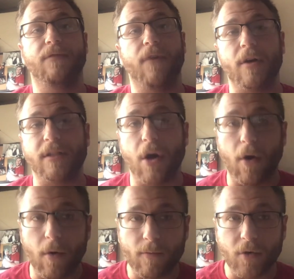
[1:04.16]
far as
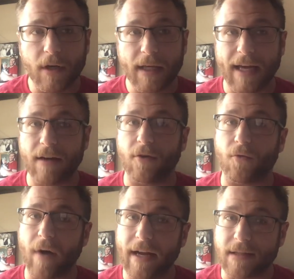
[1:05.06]
homework and
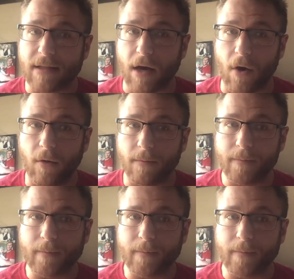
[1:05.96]
grades go,